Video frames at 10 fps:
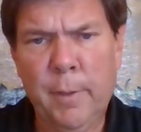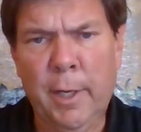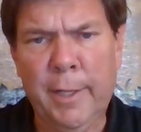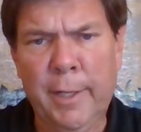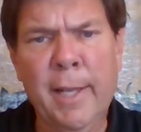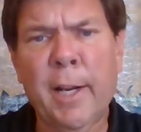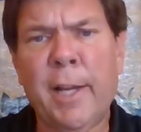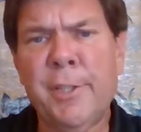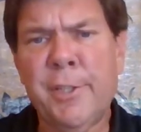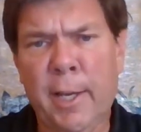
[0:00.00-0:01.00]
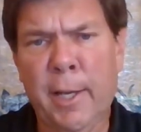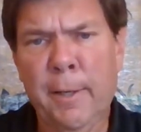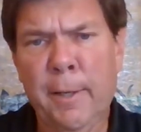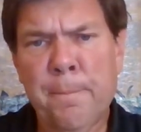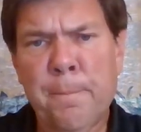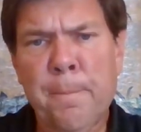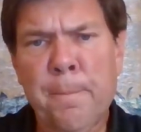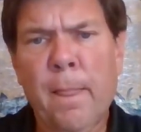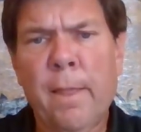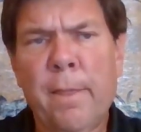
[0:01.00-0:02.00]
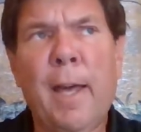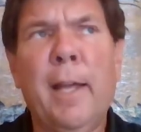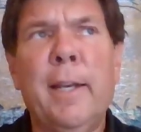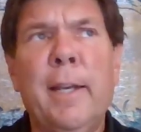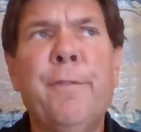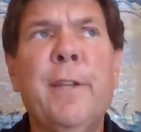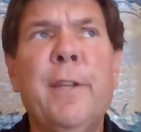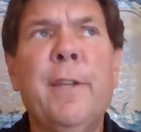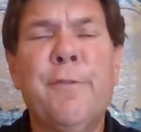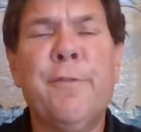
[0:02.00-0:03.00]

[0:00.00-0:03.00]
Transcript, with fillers: Again, I say that if things